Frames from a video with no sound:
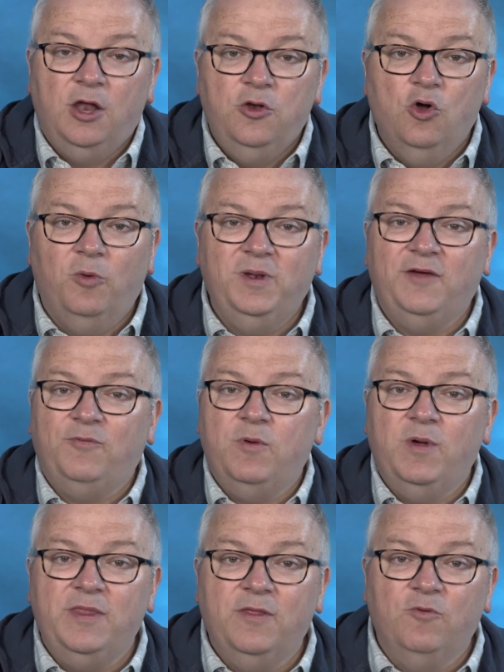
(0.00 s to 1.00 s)
Normally, if we
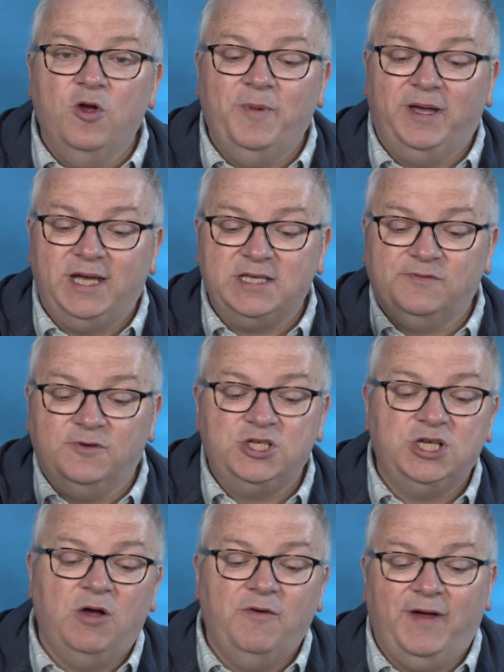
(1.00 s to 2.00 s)
were in the room, I'd ask for a
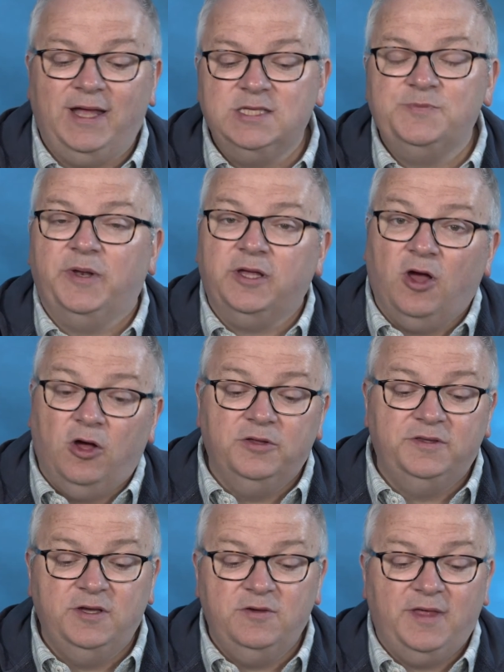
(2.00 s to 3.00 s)
show of hands, but I
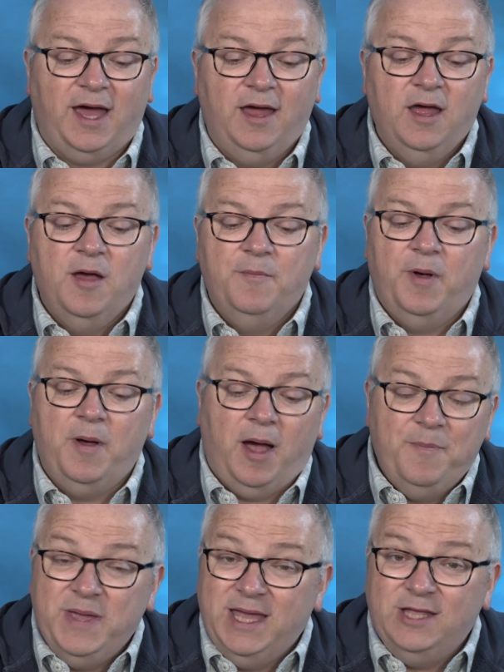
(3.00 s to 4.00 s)
can't do that. But
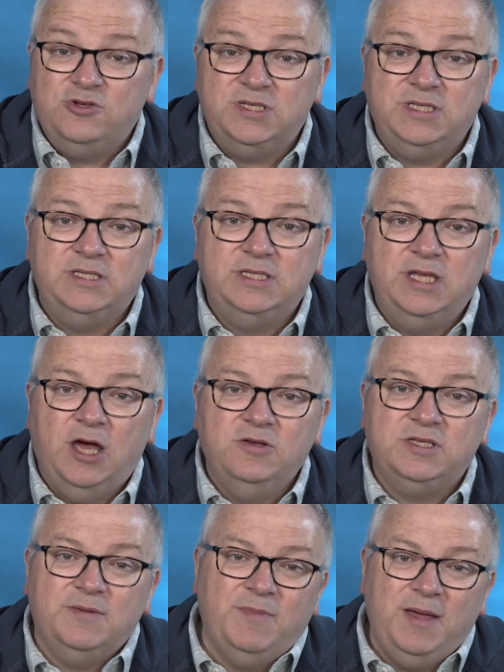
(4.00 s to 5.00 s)
I'd be interested to know.
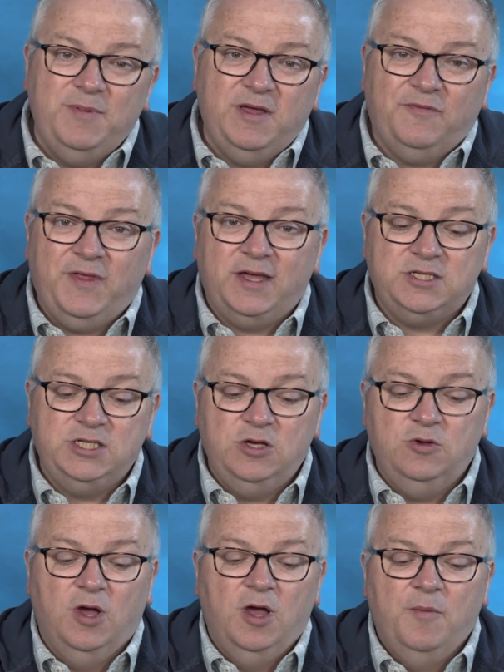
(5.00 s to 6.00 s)
So maybe if that's
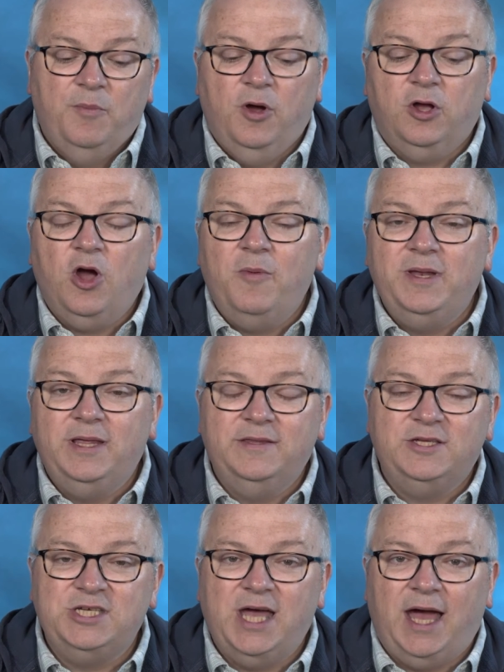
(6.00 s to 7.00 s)
you, put a comment in
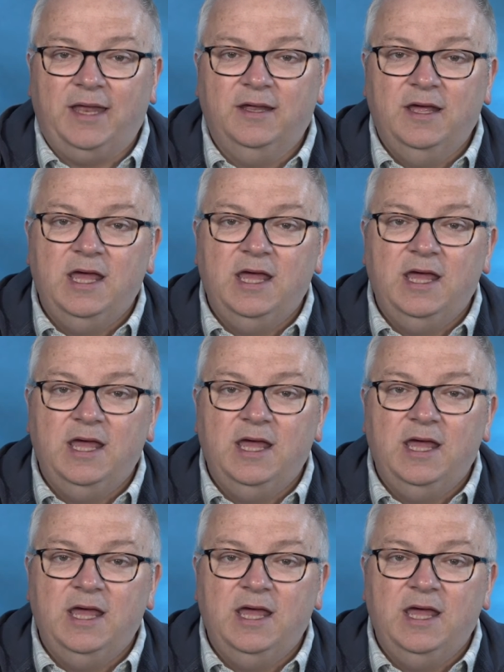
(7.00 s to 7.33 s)
the chat.